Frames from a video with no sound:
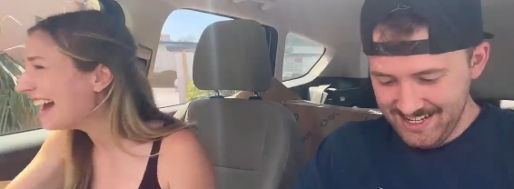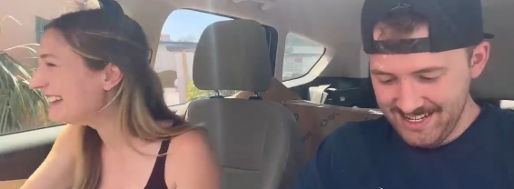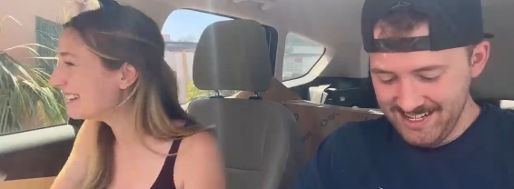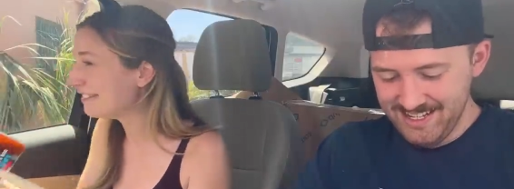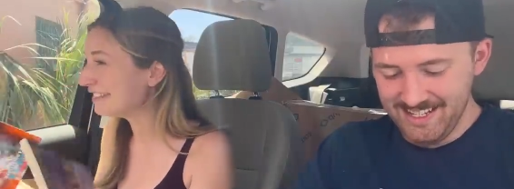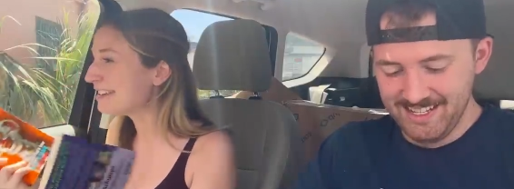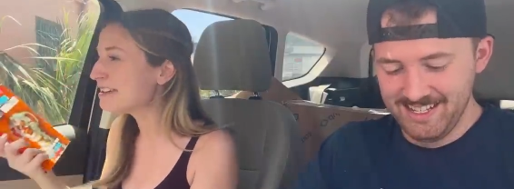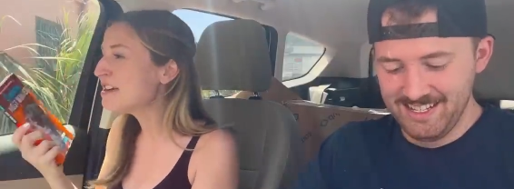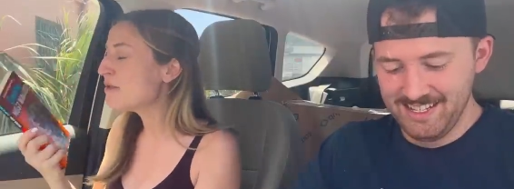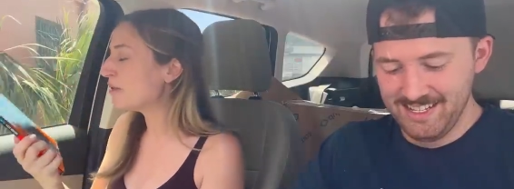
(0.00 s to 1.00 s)
Speaker 1: definitely
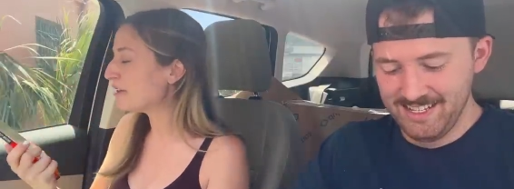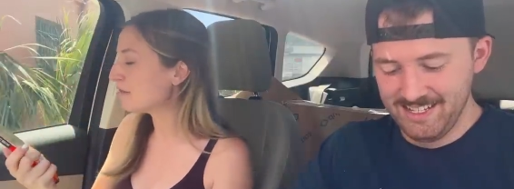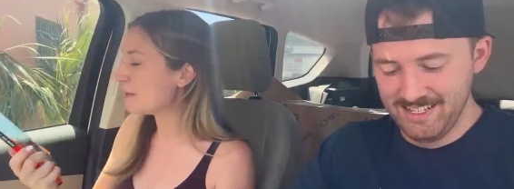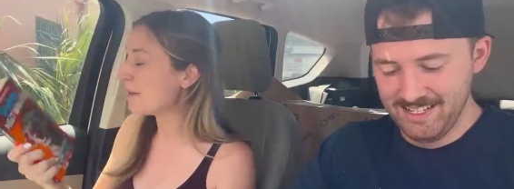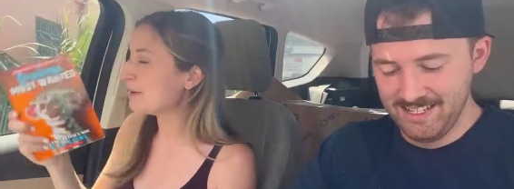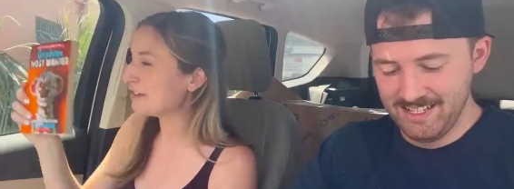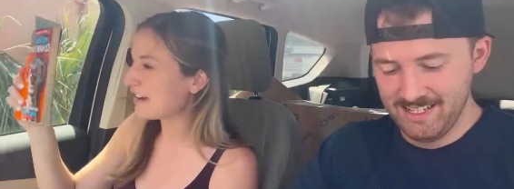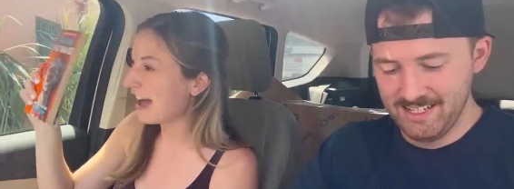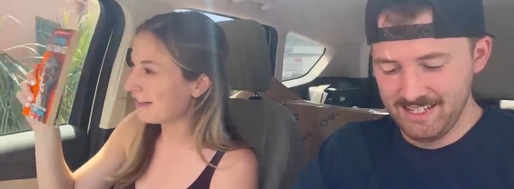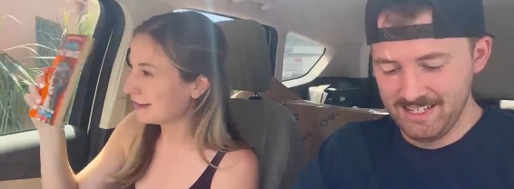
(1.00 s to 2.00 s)
would have remembered if I
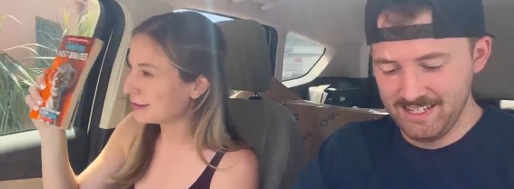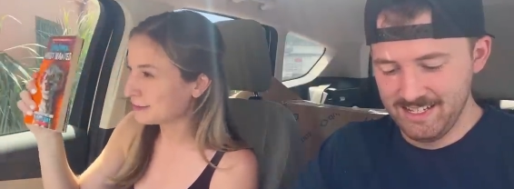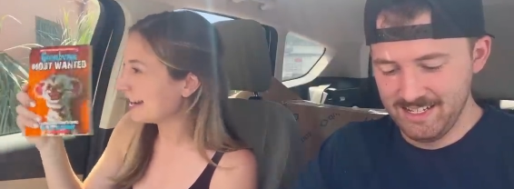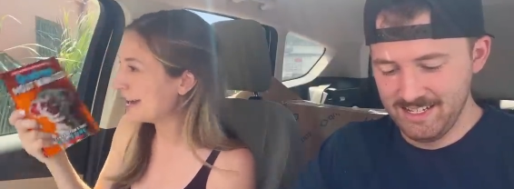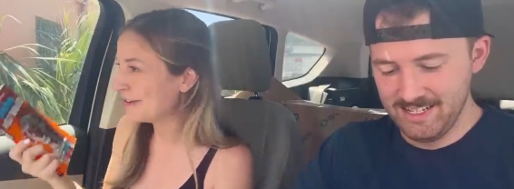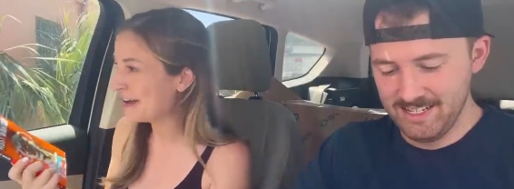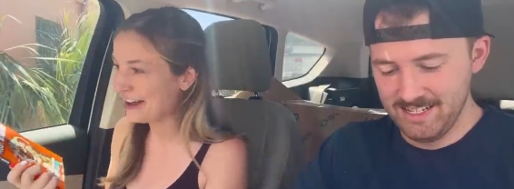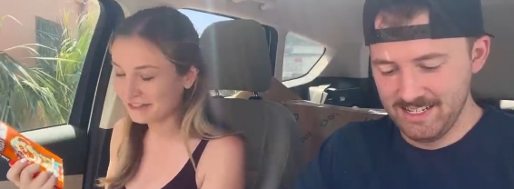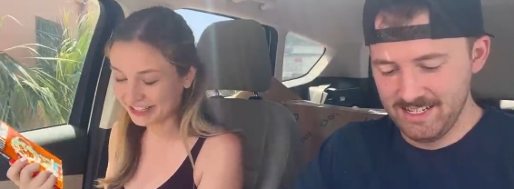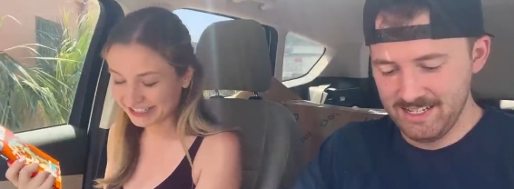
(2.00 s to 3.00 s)
had this one. I don't have
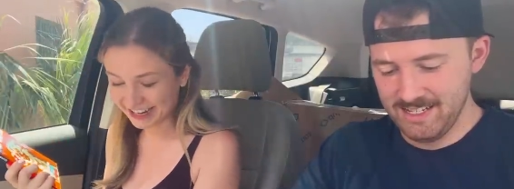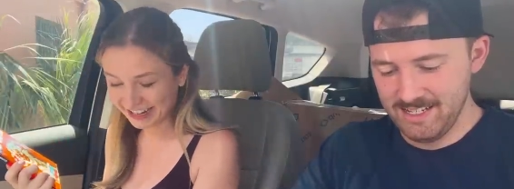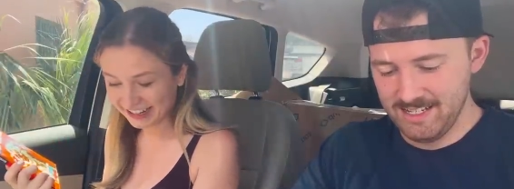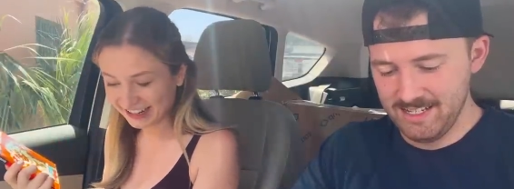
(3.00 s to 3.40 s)
these yet.